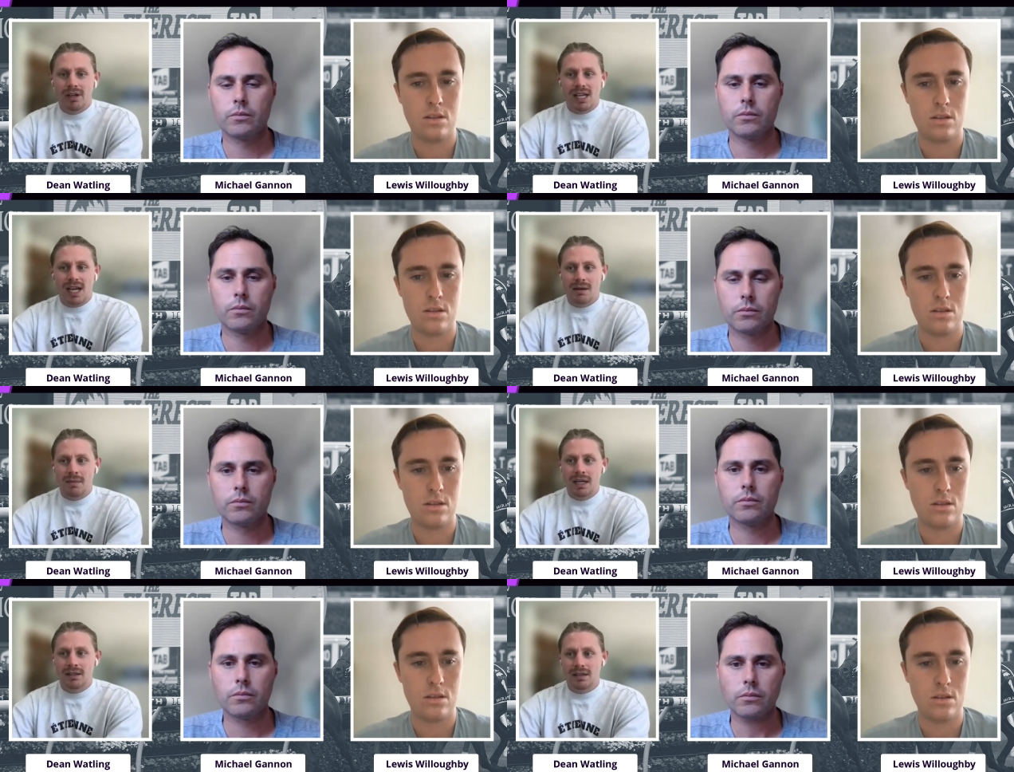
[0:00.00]
Speaker 1: Is that going to
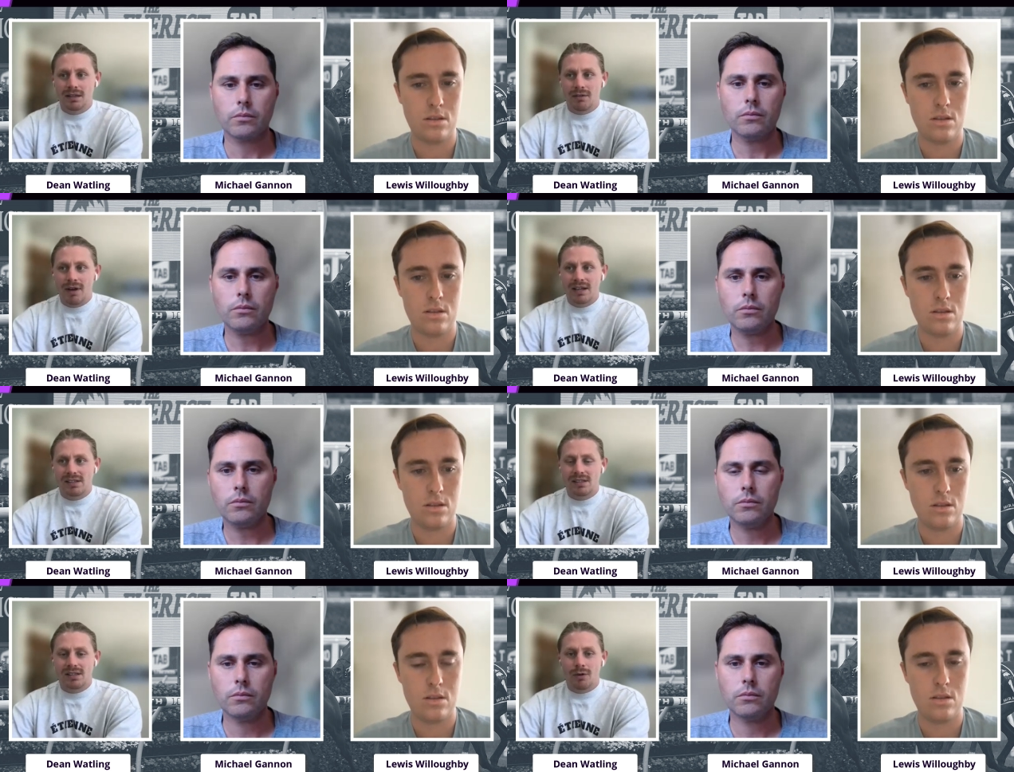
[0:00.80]
mean that the
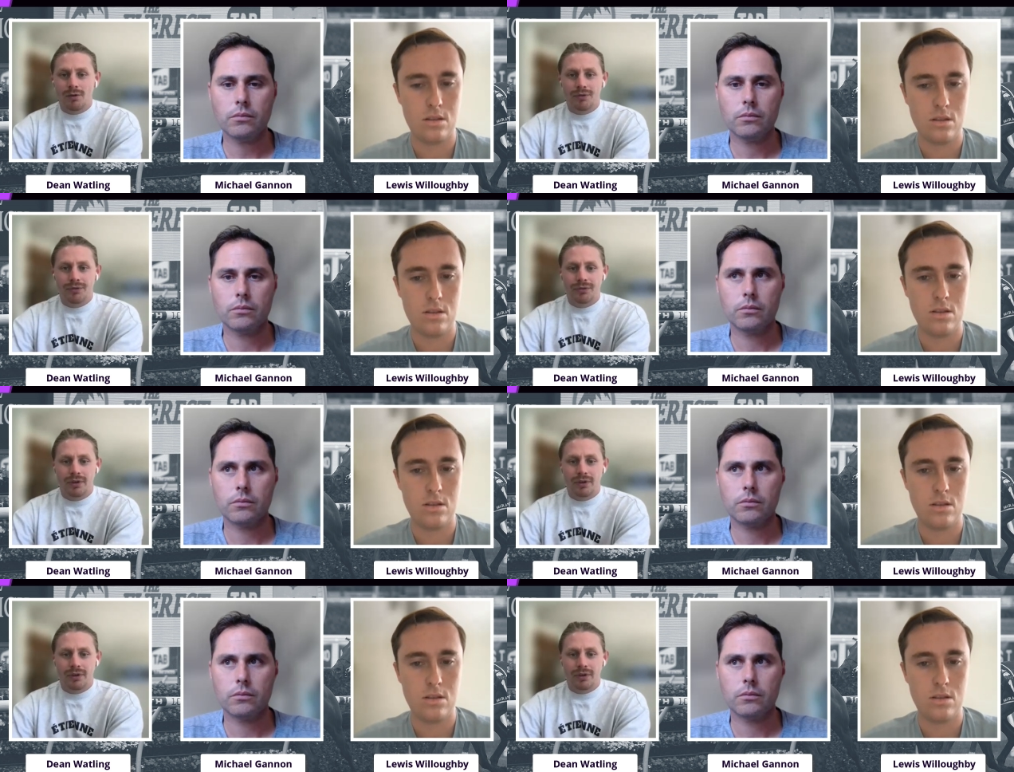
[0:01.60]
race itself